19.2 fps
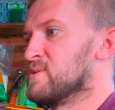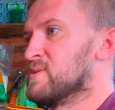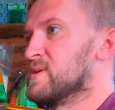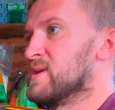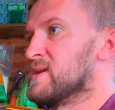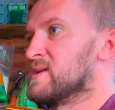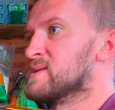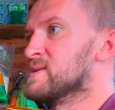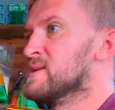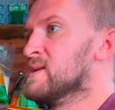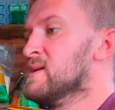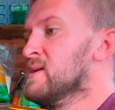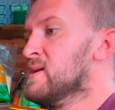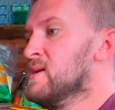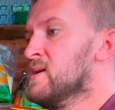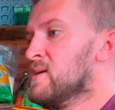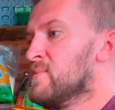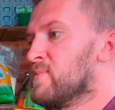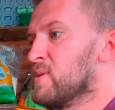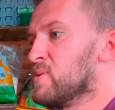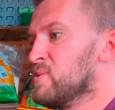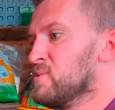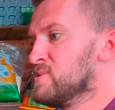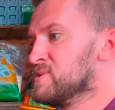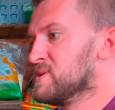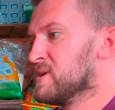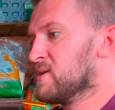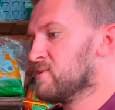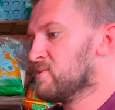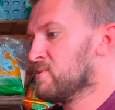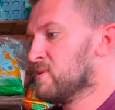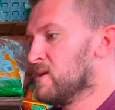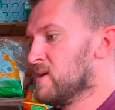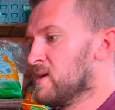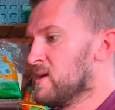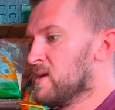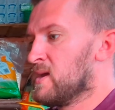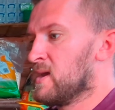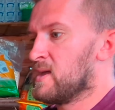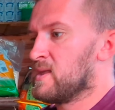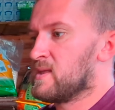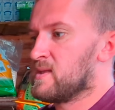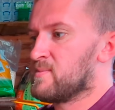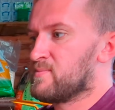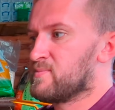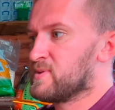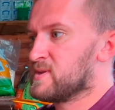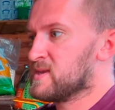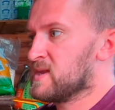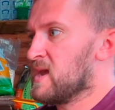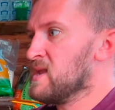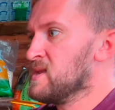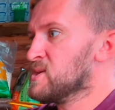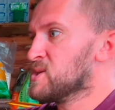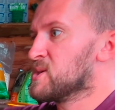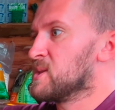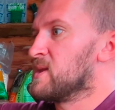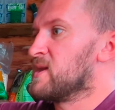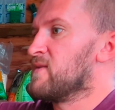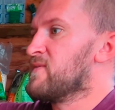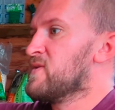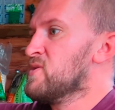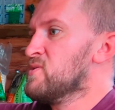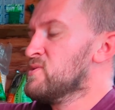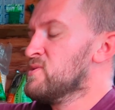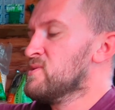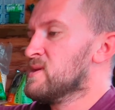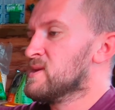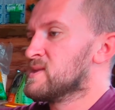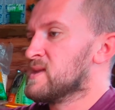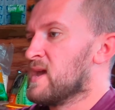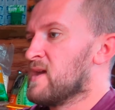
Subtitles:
and things, but also potentially if you do this